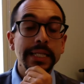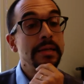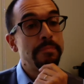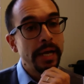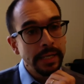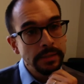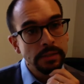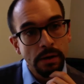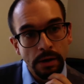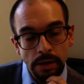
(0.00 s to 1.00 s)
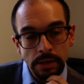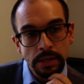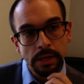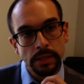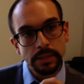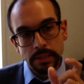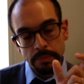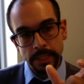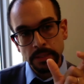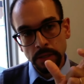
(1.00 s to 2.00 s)
depends on uh,
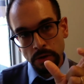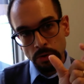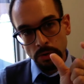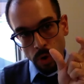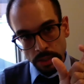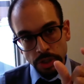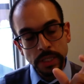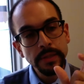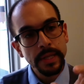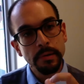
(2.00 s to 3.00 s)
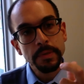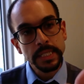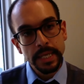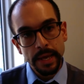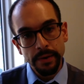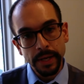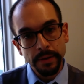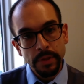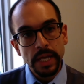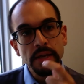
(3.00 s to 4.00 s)
depends on what the gene therapy is carrying.
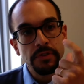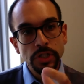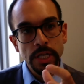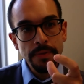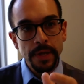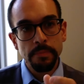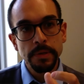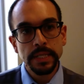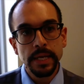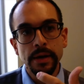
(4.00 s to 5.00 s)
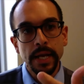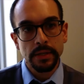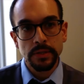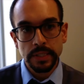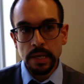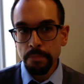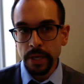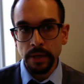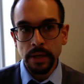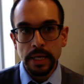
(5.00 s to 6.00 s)
If the gene therapy is carrying exon
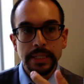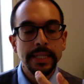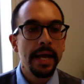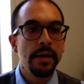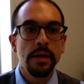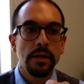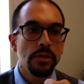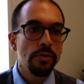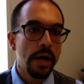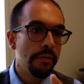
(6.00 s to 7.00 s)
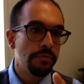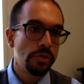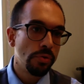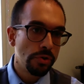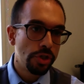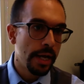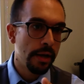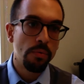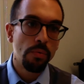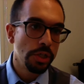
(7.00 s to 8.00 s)
skipping, then uh, you have to
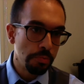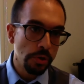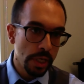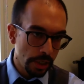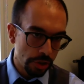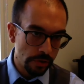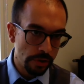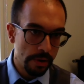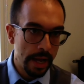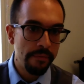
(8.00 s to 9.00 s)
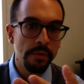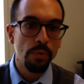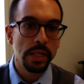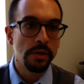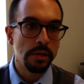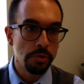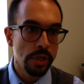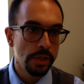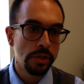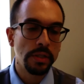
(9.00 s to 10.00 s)
check which mutations you have and whether the
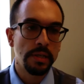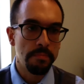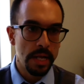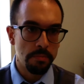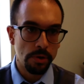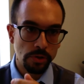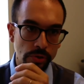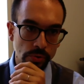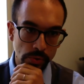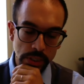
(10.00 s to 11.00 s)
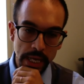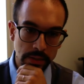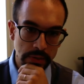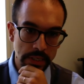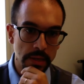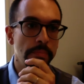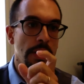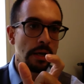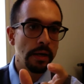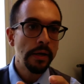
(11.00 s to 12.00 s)
mutation is amenable to the exon skipping